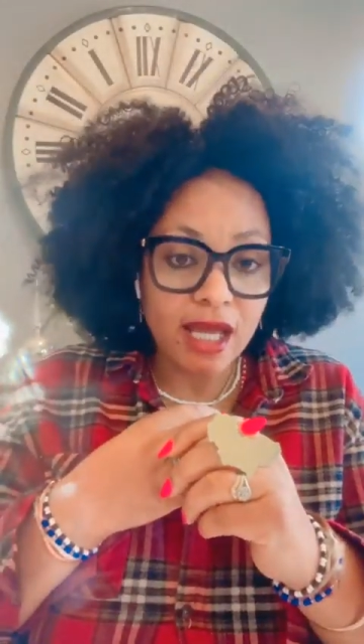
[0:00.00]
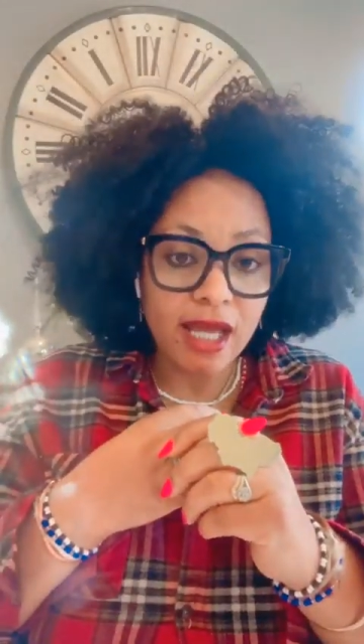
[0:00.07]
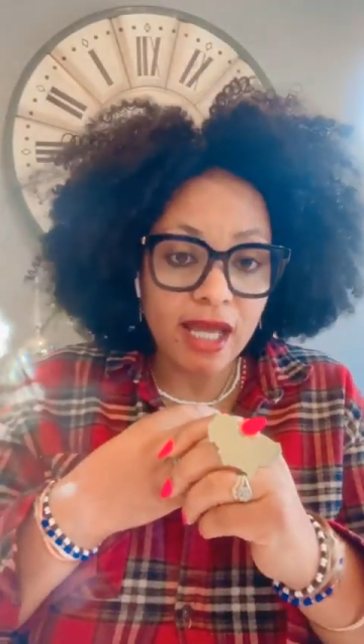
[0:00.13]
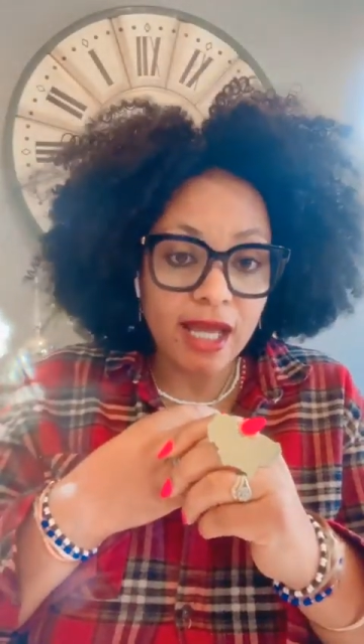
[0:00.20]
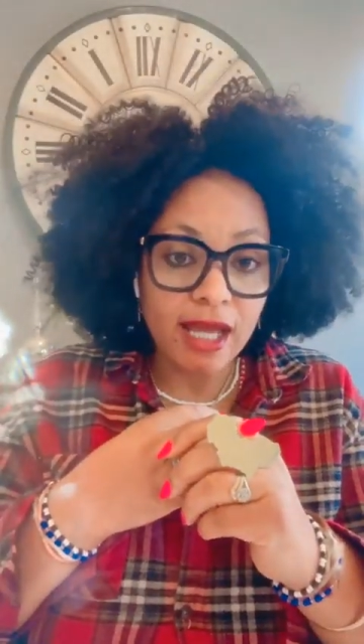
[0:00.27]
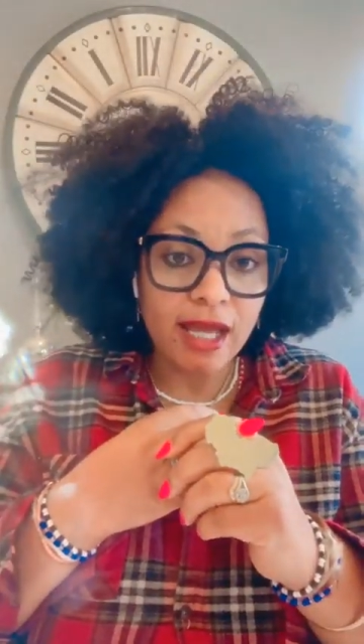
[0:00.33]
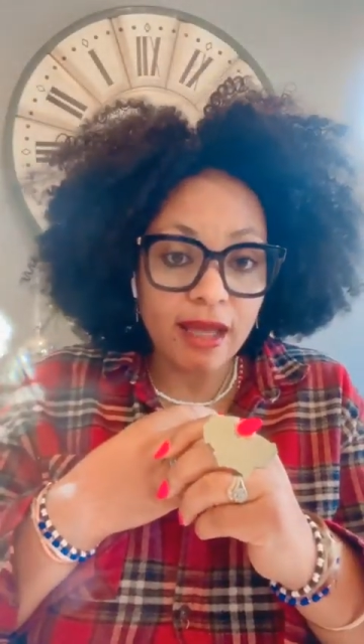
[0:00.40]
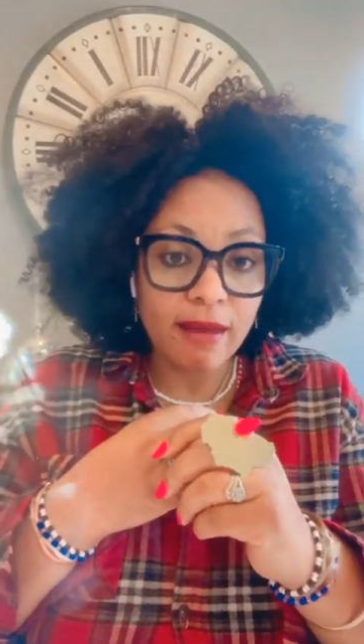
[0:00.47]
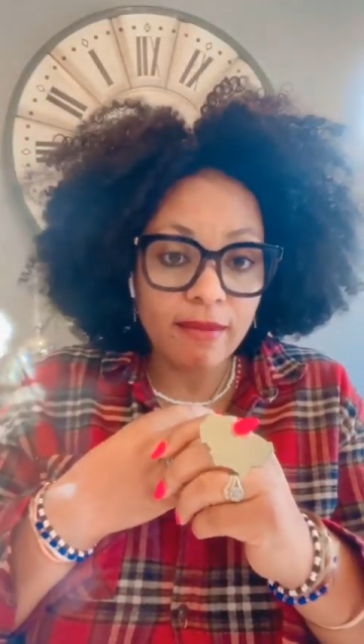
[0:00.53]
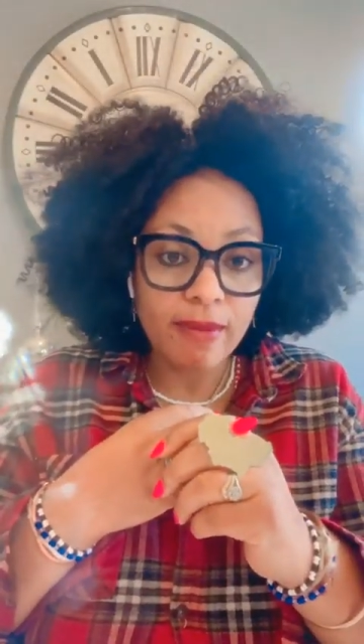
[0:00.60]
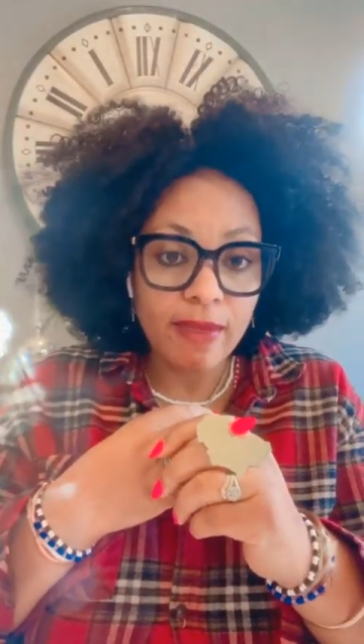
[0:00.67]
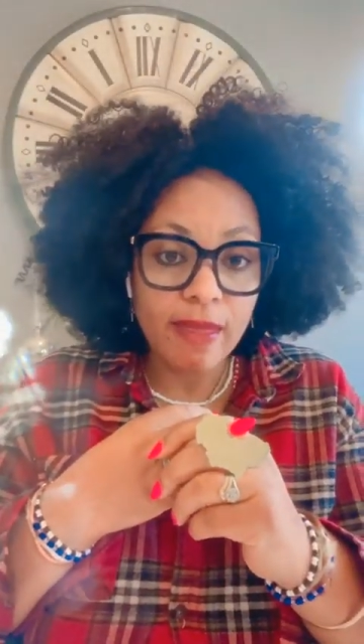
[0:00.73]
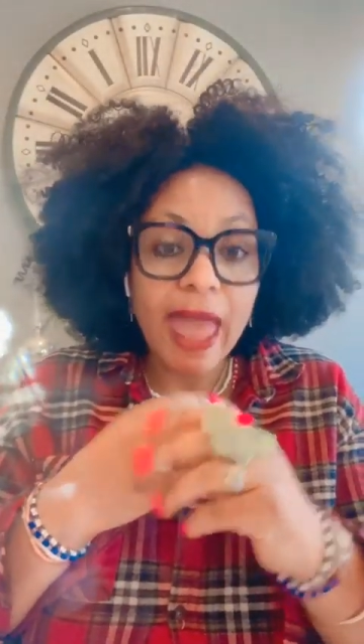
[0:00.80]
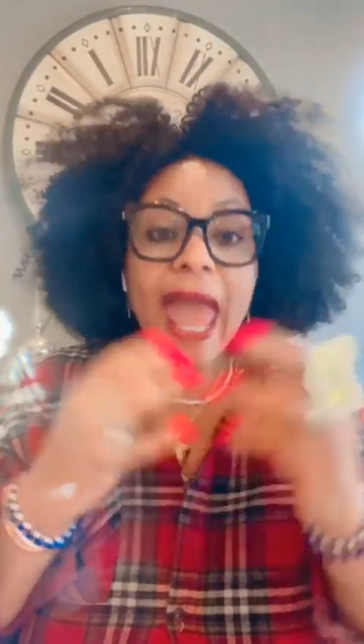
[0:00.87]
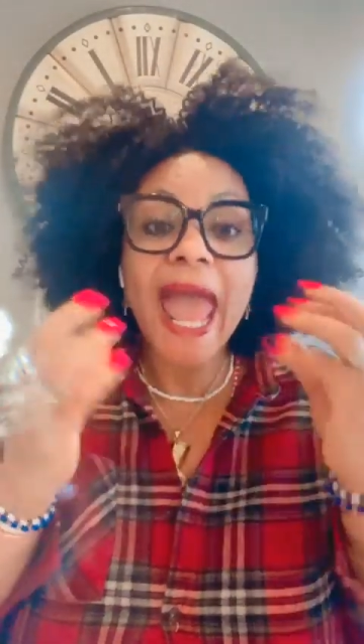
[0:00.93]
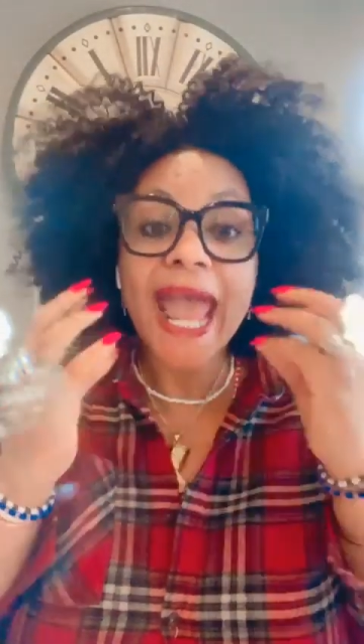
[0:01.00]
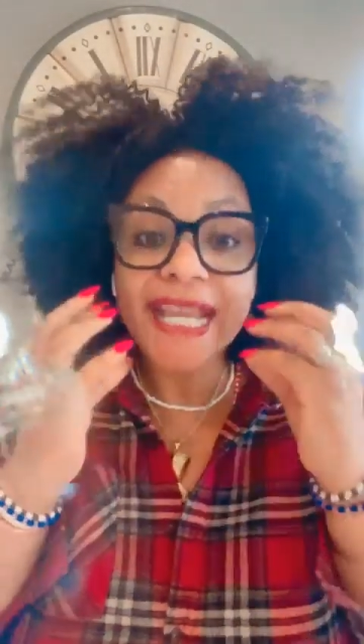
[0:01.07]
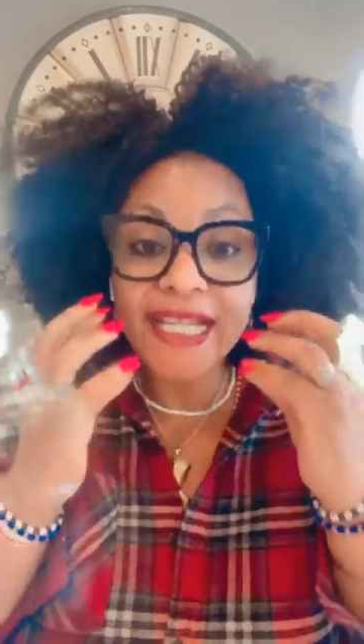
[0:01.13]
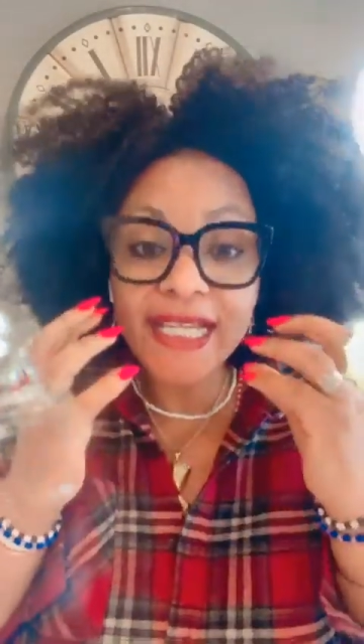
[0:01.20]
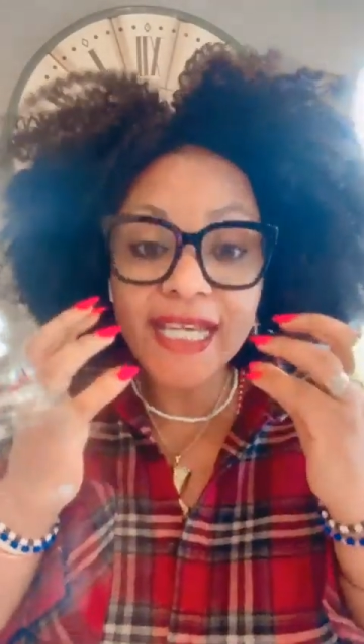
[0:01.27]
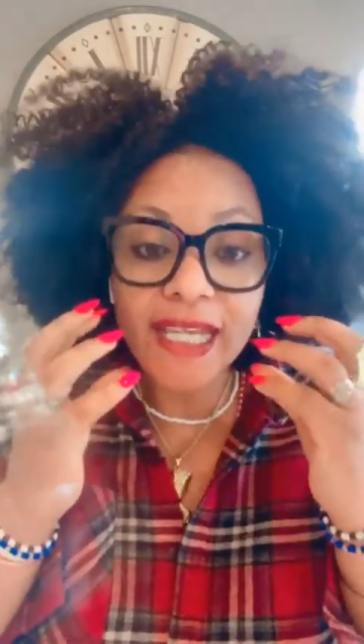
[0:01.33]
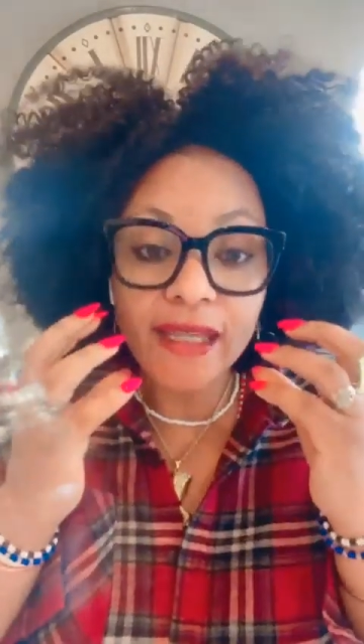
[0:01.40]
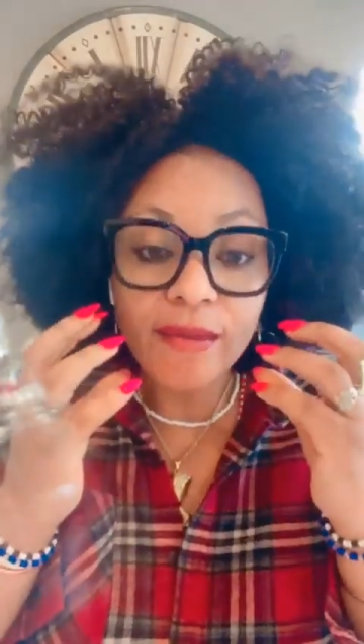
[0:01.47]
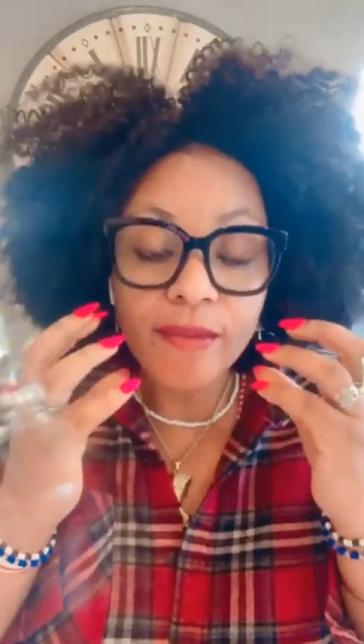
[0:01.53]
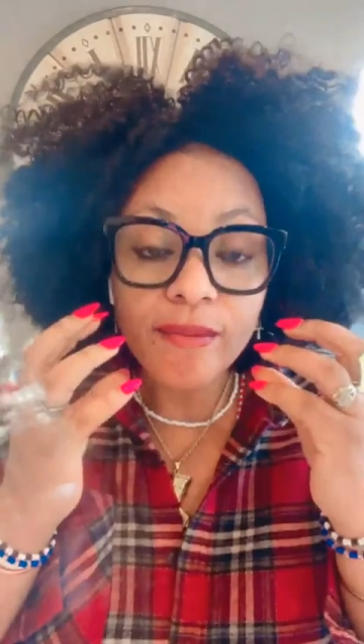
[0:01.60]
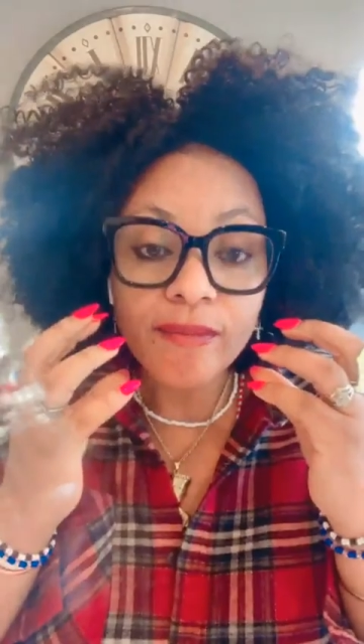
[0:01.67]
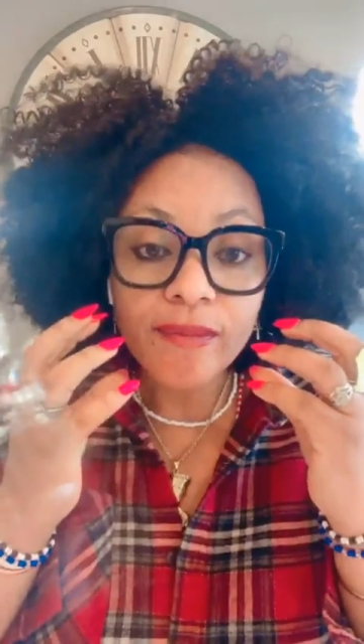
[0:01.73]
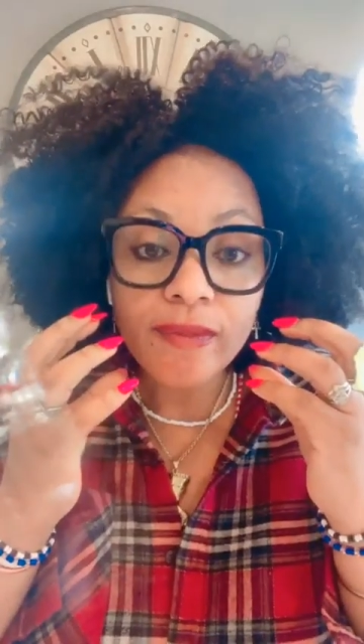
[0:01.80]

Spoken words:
acne,